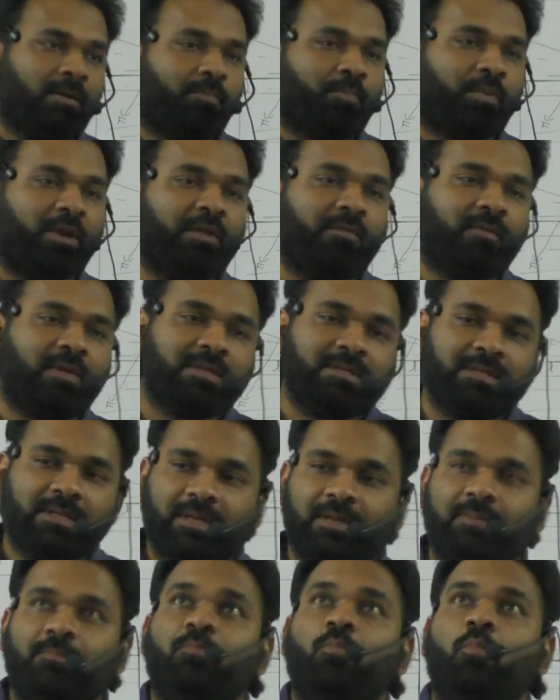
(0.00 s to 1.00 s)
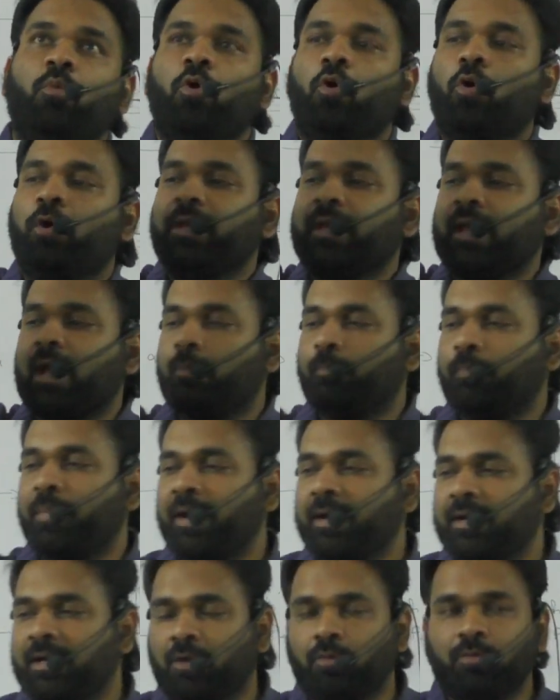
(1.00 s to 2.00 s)
Previous going up
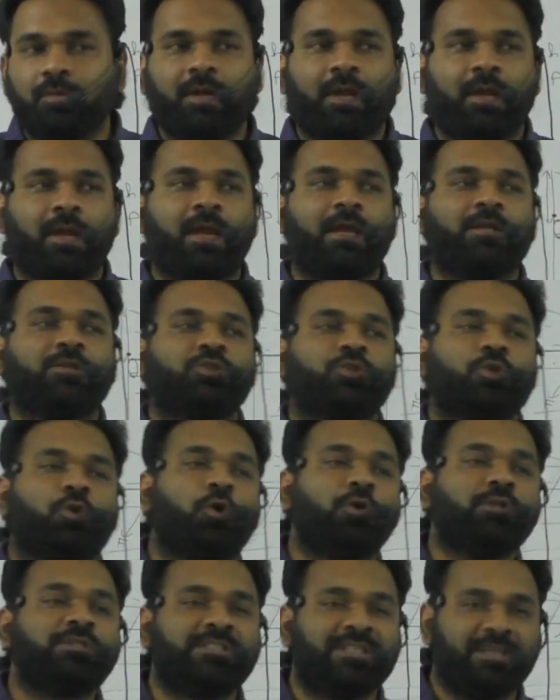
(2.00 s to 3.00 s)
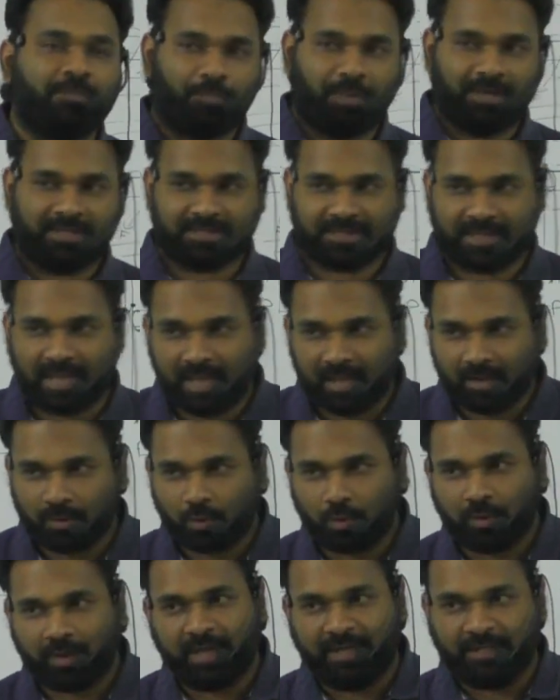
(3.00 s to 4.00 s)
and down, H rho G plus A
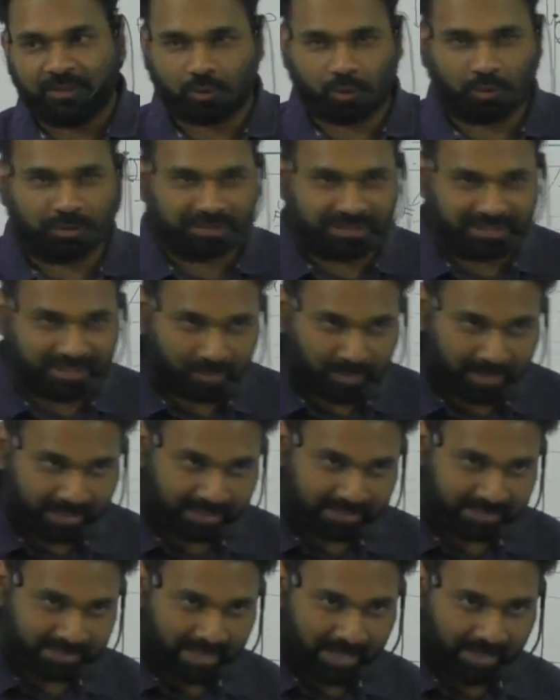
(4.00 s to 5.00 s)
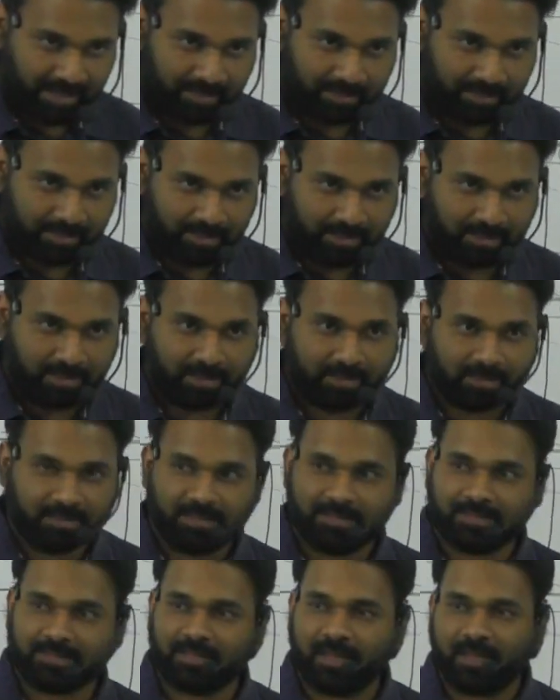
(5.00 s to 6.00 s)
or H rho G minus A.
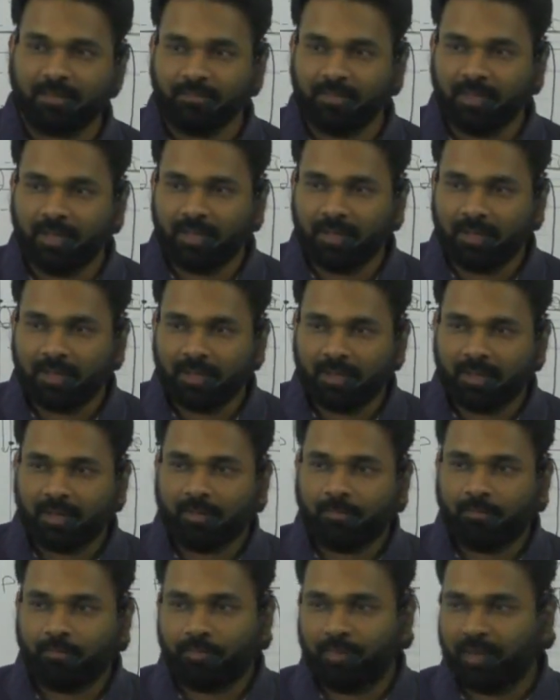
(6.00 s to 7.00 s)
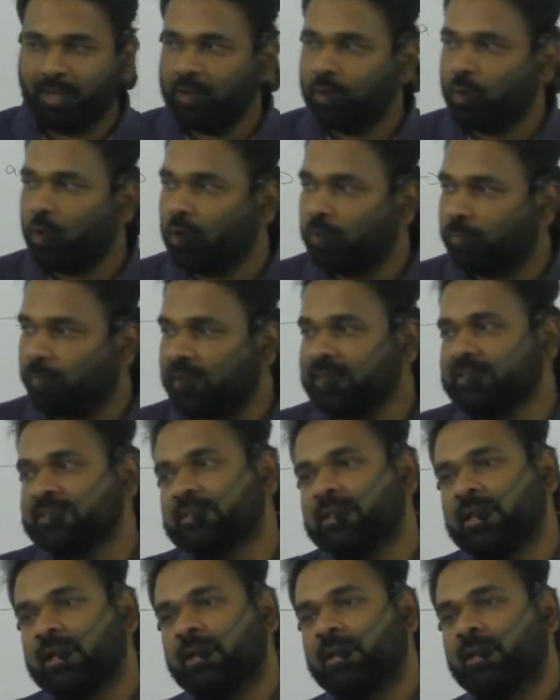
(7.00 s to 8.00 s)
This time P naught
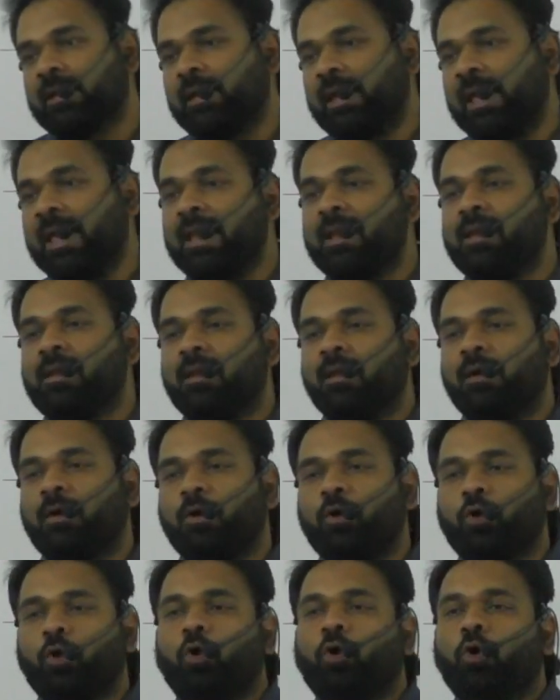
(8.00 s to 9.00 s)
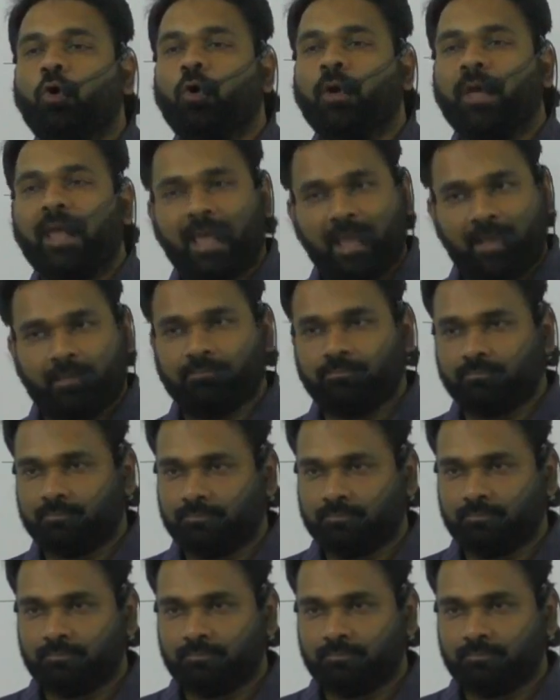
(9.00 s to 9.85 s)
plus L rho A.